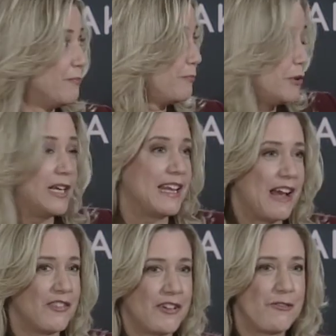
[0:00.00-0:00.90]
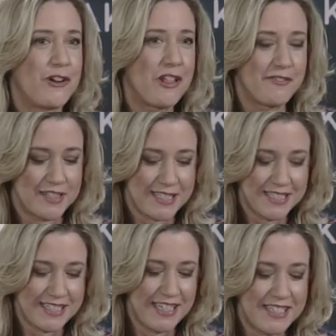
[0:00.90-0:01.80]
putting it out there for all of us to
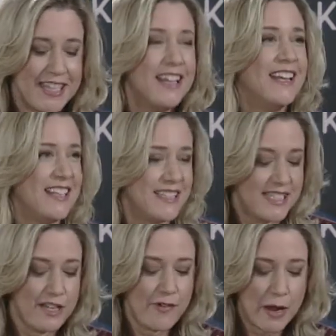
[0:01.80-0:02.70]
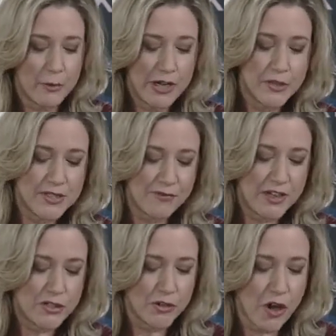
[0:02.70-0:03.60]
see. Steve Emery, who's the
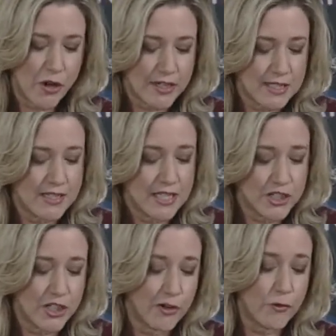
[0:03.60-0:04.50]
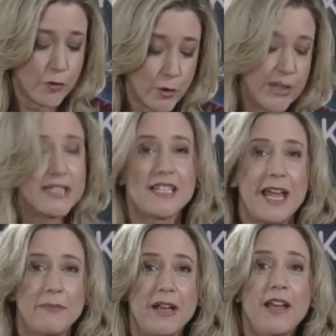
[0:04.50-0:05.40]
featured artist this year for
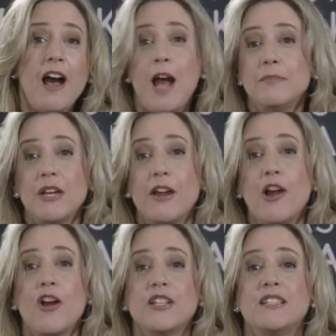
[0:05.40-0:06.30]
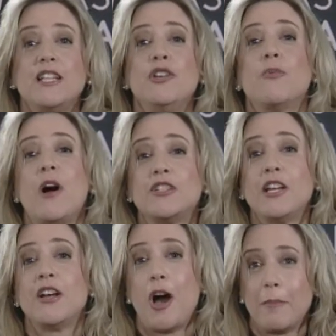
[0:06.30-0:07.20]
MarinScapes. I'm Terri Hardesty. You're
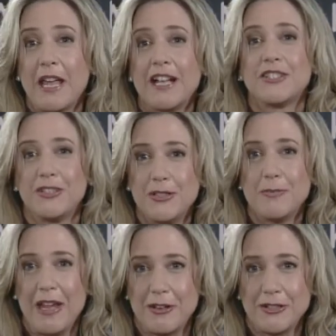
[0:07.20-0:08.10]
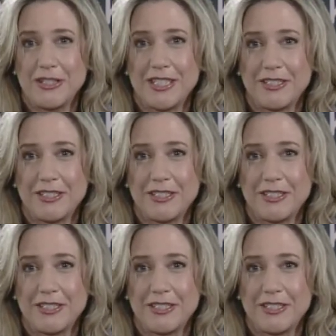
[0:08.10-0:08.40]
watching Comcast Newsmakers.